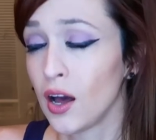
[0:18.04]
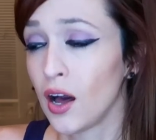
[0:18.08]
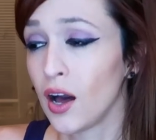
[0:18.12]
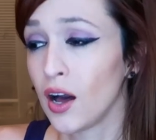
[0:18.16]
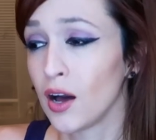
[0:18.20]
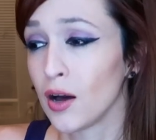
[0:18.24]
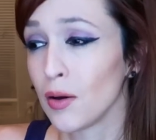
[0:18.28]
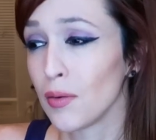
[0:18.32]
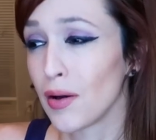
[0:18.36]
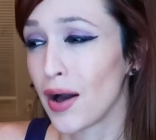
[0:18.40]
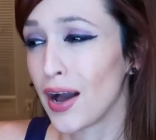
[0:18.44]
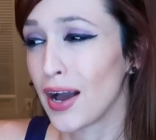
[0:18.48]

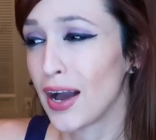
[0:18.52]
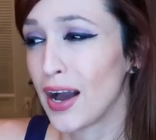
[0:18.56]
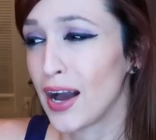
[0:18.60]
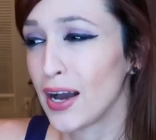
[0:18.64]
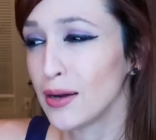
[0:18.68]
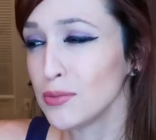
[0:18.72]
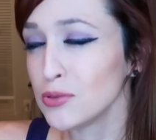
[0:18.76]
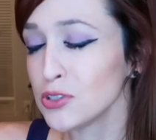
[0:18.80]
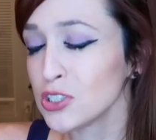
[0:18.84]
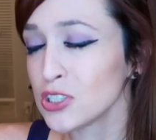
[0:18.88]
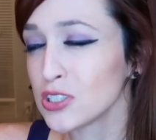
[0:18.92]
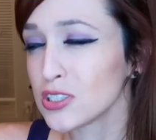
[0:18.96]

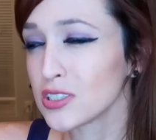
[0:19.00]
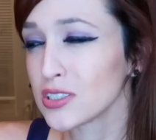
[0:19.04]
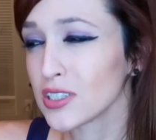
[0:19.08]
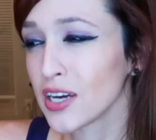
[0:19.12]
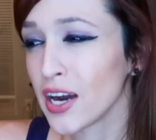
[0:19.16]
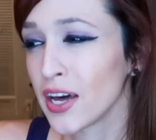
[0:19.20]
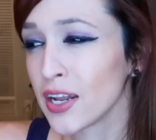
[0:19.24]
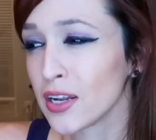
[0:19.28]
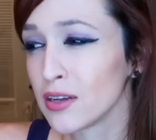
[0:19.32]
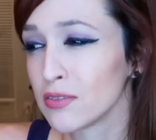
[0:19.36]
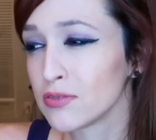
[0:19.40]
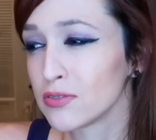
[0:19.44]
I'm just
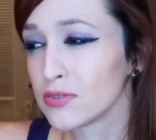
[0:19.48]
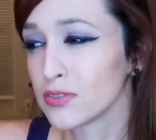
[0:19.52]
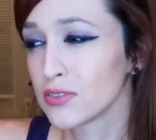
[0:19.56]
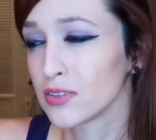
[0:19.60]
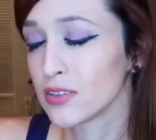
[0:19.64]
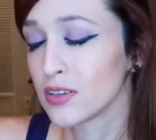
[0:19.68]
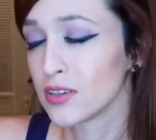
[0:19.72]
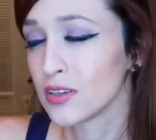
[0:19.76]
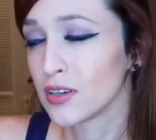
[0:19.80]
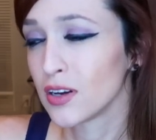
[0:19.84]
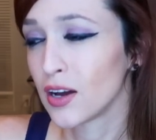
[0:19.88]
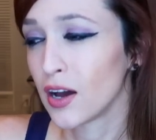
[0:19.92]
kind
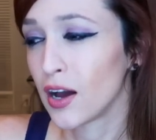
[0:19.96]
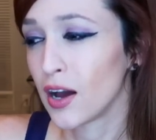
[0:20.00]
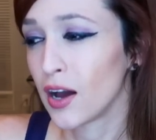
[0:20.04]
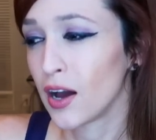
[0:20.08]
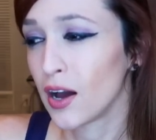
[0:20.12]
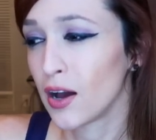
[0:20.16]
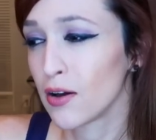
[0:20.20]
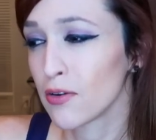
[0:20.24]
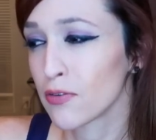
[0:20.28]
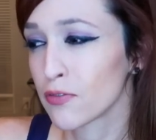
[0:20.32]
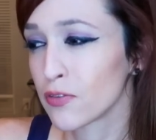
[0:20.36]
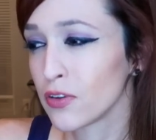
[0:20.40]

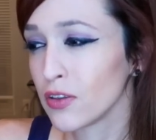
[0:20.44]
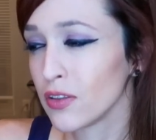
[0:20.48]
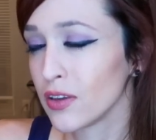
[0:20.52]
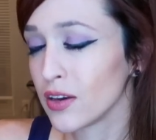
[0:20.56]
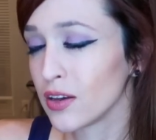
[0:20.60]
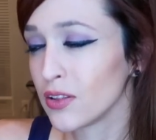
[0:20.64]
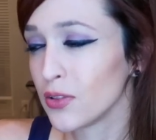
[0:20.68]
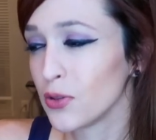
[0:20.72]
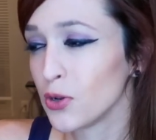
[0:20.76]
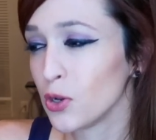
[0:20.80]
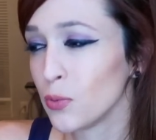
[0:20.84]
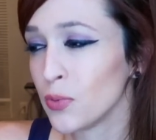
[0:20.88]
of
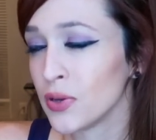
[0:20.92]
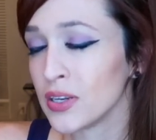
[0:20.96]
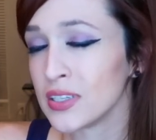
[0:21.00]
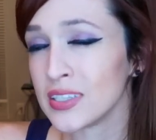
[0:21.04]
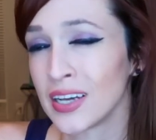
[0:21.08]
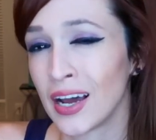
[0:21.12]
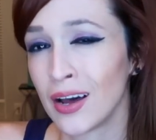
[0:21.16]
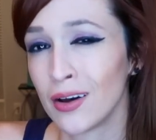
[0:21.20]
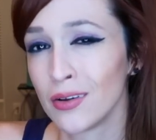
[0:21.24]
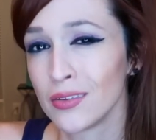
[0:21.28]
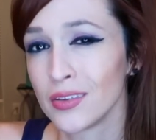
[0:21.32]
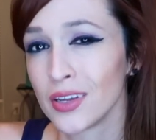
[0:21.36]
feeling a little bit
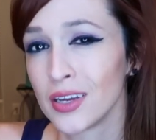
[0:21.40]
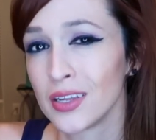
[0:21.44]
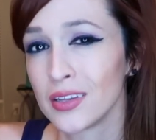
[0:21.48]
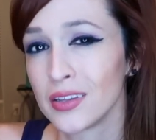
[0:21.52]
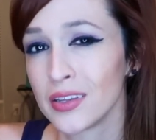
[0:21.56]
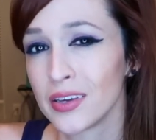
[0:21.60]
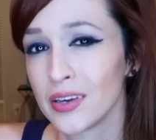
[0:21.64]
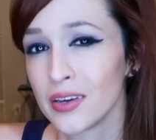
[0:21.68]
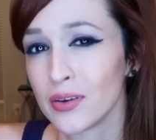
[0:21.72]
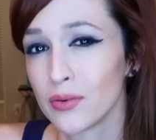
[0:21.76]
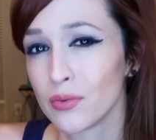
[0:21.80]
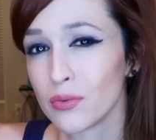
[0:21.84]
down
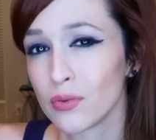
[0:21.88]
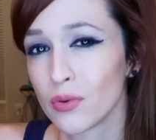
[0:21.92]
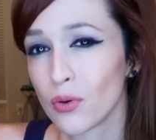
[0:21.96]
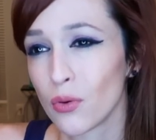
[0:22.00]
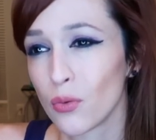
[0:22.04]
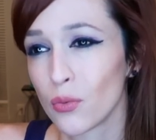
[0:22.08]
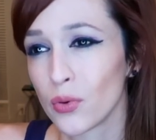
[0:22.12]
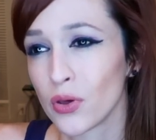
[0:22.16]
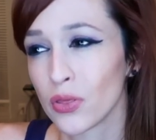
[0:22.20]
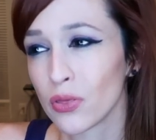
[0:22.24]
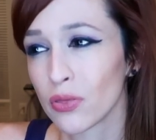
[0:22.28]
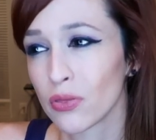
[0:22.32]
lately
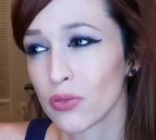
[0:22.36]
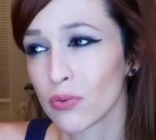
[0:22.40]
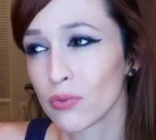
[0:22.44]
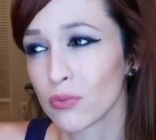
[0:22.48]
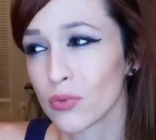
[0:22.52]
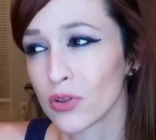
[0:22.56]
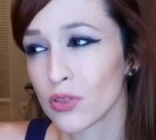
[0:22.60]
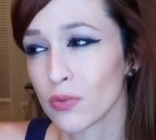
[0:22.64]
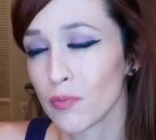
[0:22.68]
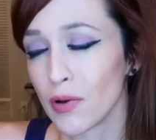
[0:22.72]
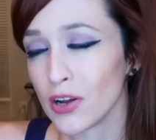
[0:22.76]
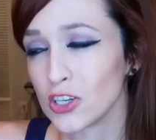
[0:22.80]

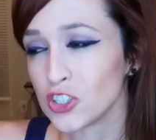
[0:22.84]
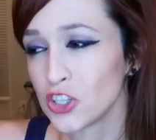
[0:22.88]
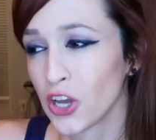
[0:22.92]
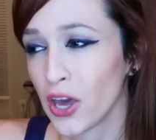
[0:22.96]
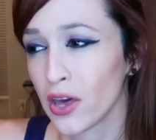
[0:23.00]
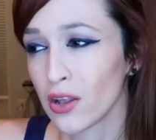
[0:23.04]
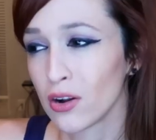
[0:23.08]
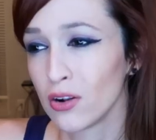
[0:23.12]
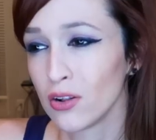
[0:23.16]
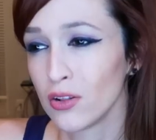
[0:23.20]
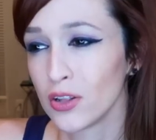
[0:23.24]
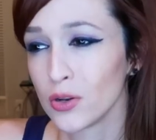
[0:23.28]
with my
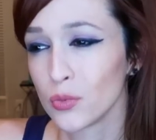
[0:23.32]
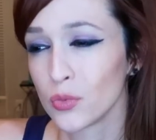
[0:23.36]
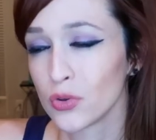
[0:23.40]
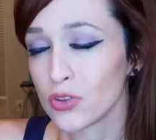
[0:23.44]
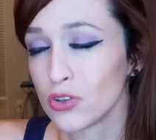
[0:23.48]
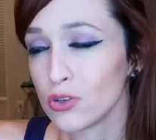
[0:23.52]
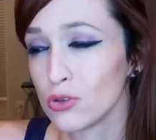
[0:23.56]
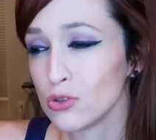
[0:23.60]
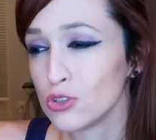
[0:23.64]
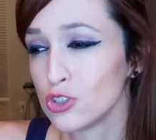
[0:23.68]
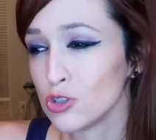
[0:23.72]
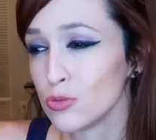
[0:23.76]
channel and
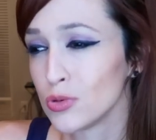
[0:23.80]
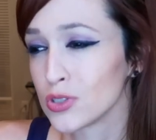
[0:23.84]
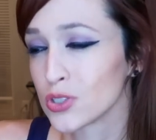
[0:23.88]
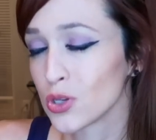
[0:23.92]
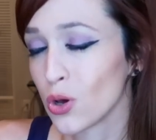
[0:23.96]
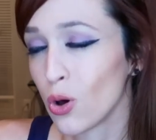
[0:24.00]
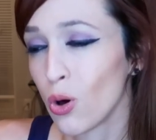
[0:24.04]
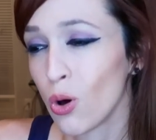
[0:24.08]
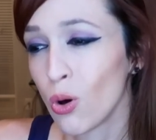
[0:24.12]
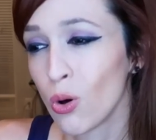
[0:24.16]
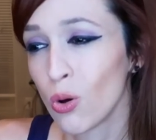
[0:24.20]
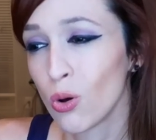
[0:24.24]
with YouTube as a
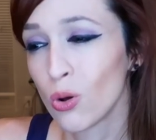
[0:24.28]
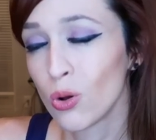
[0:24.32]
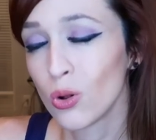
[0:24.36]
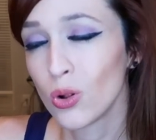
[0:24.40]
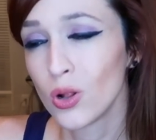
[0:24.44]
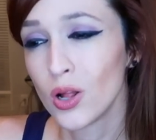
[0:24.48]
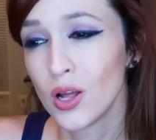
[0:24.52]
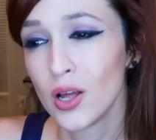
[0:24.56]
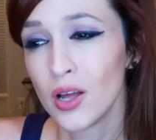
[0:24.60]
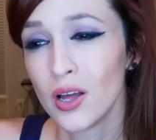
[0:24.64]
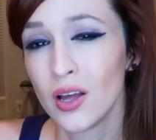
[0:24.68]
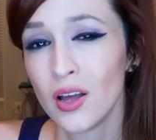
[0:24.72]

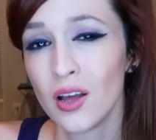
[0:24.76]
whole,